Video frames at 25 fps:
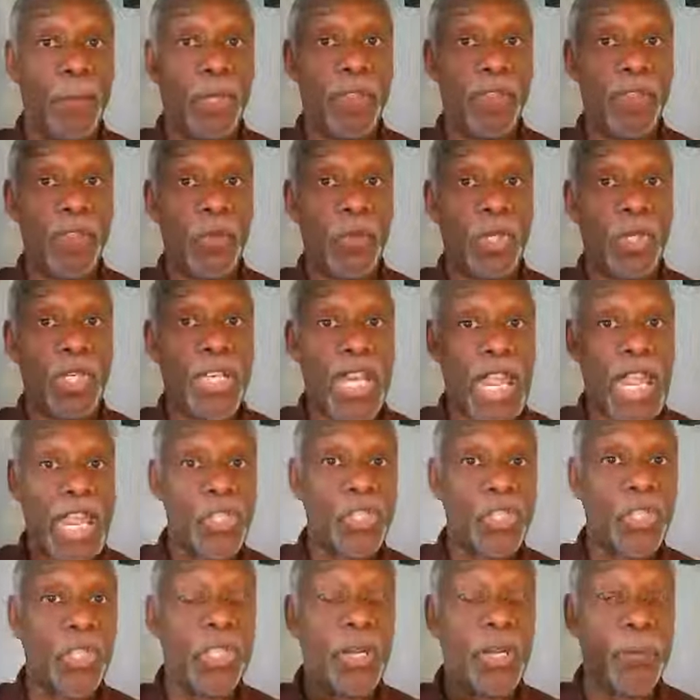to give you a
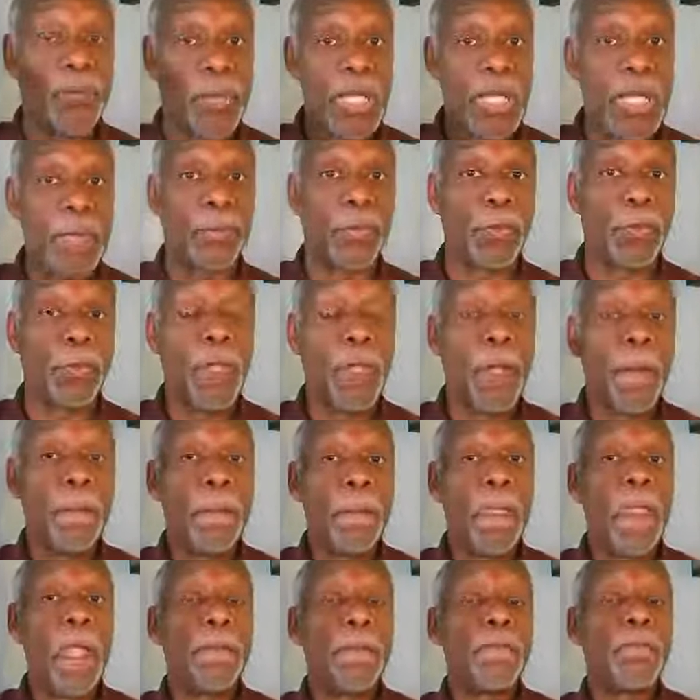nation of people
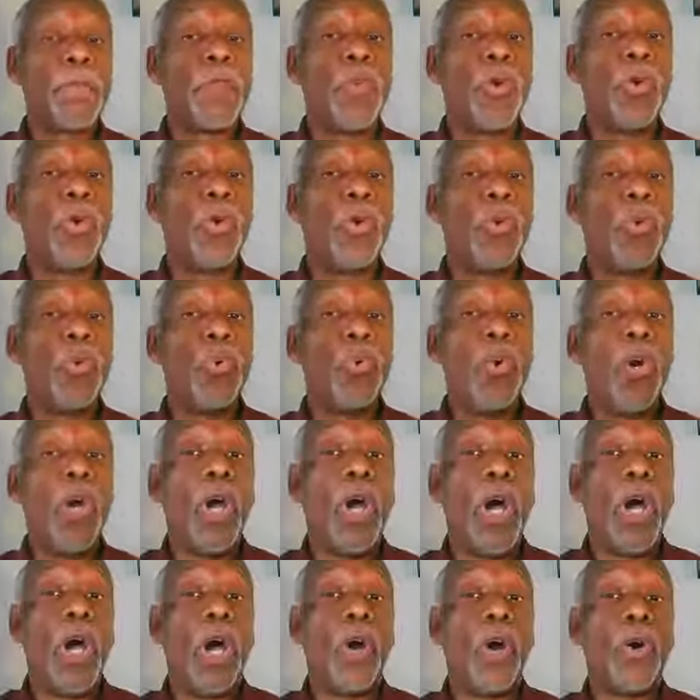who
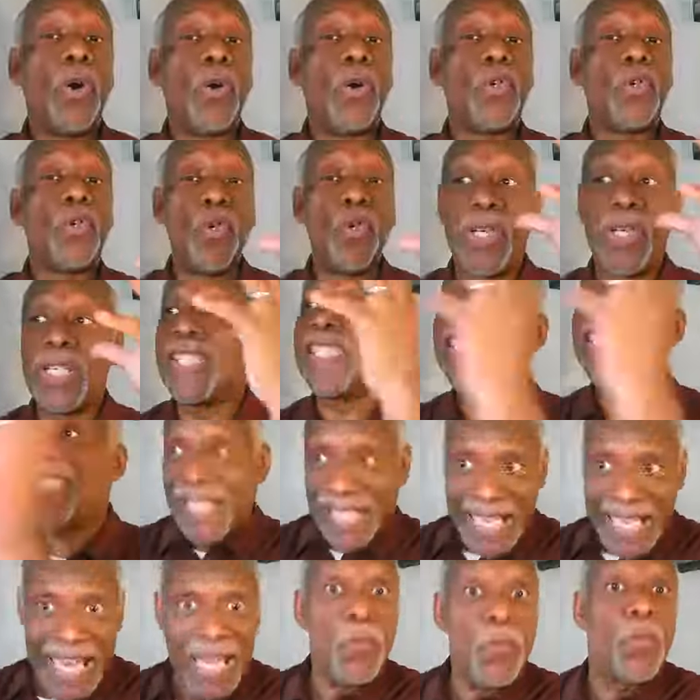you can
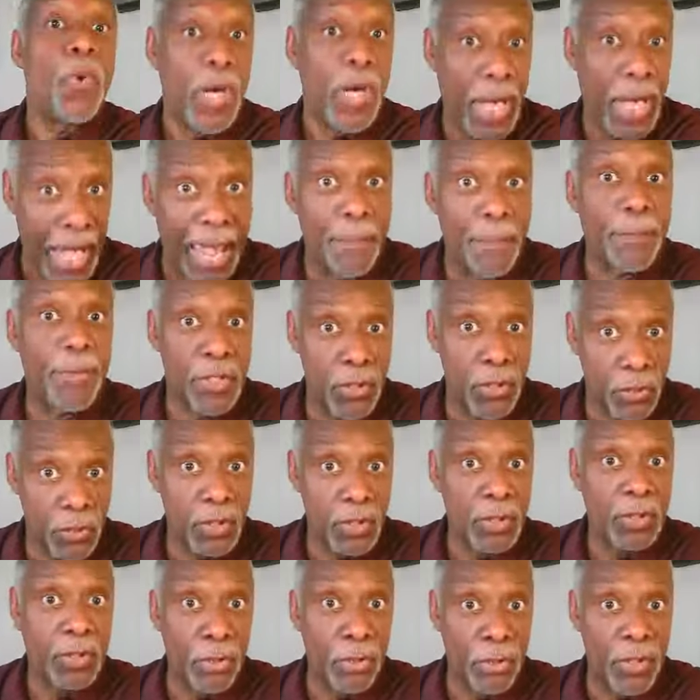see what happens
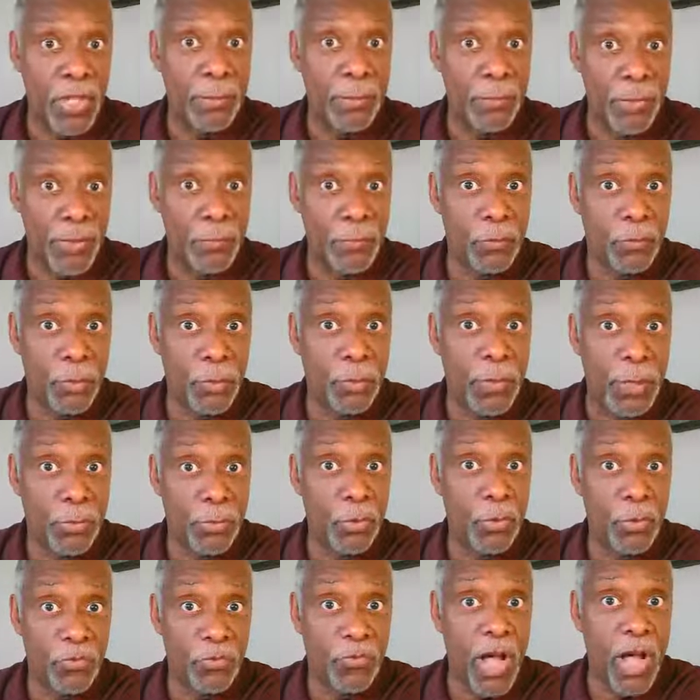to them, to
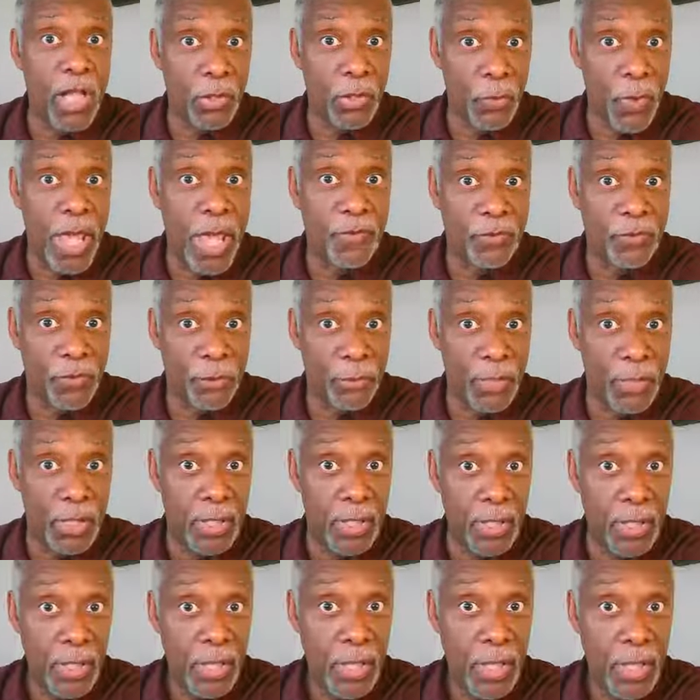people who follow after me.
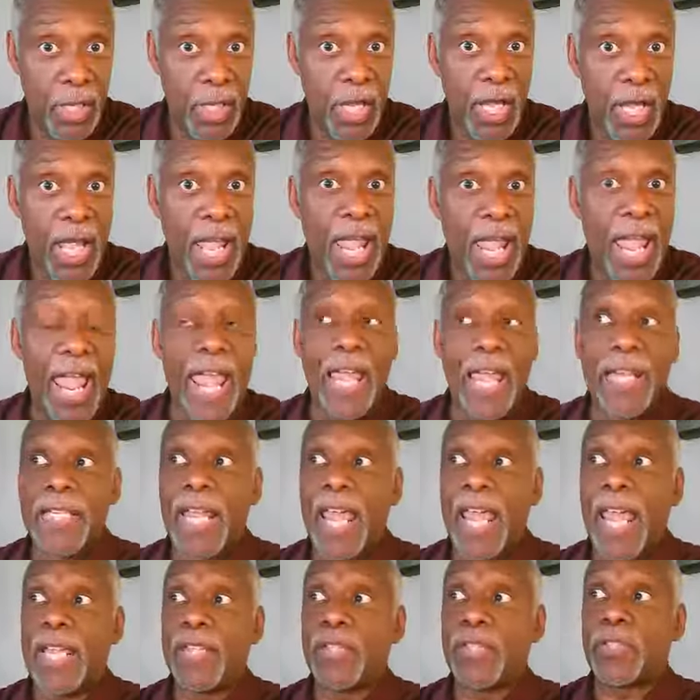
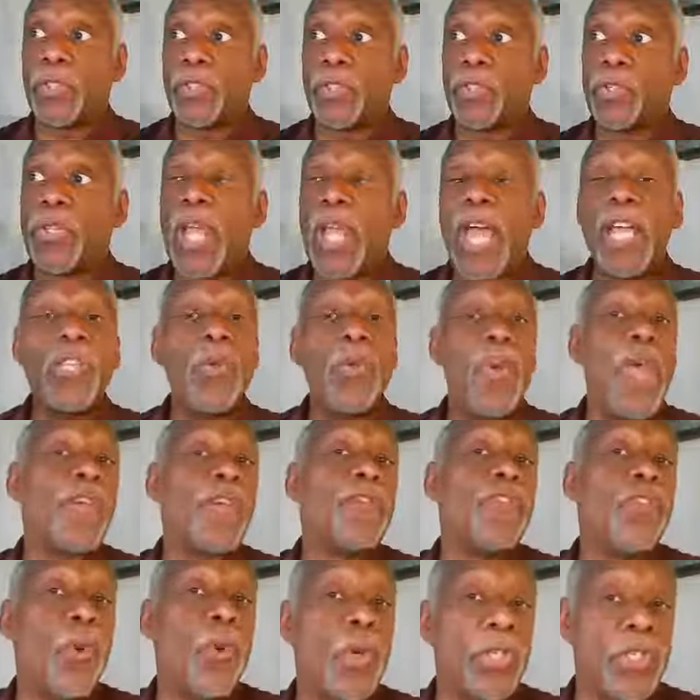And so now you have
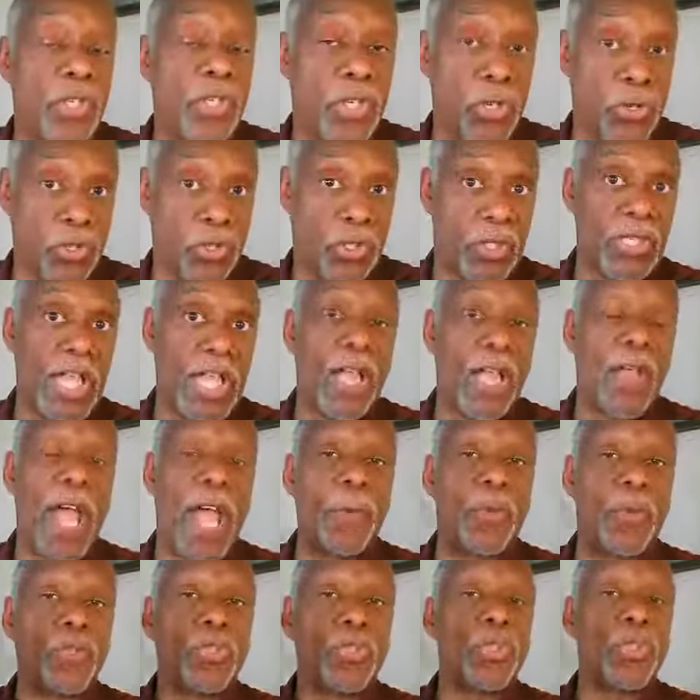no excuse, because I
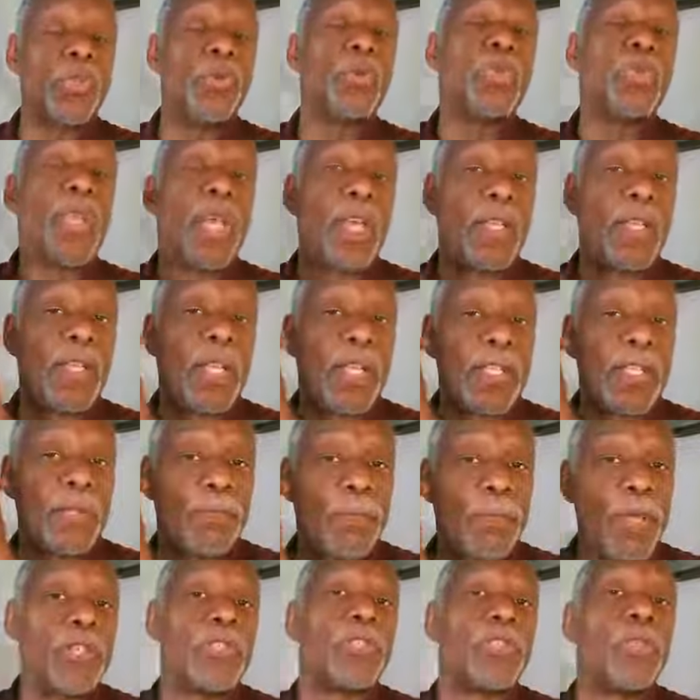will choose a
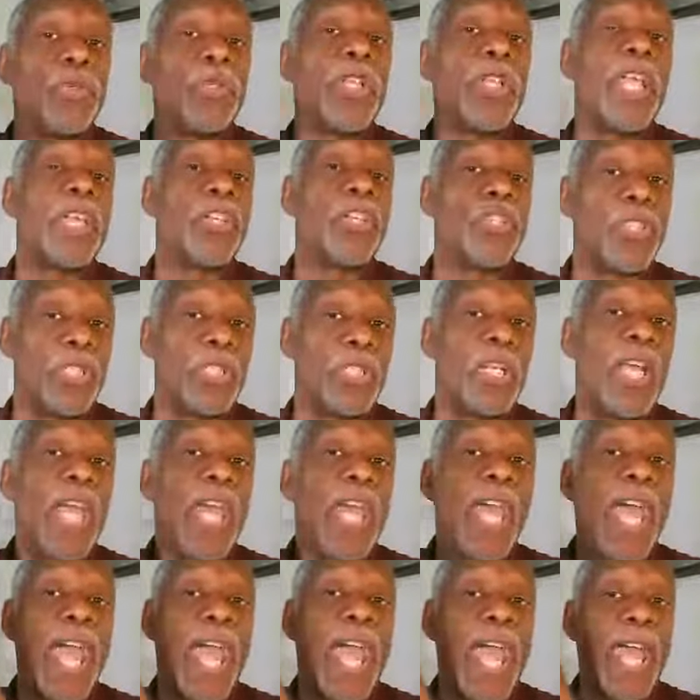special nation.
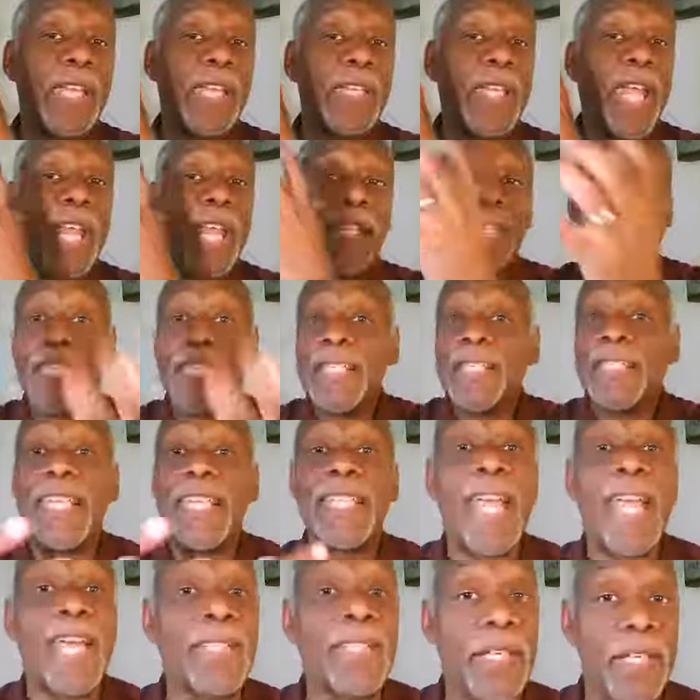And he's saying
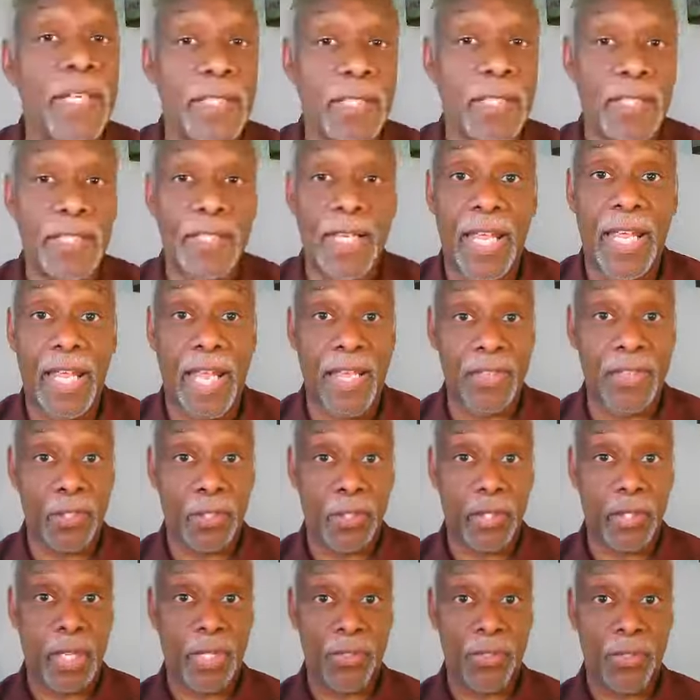that to us today
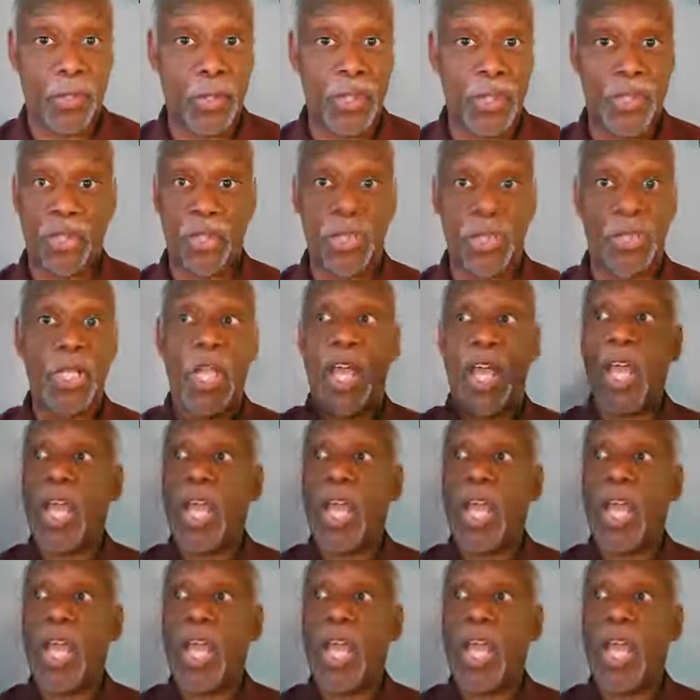as Christians.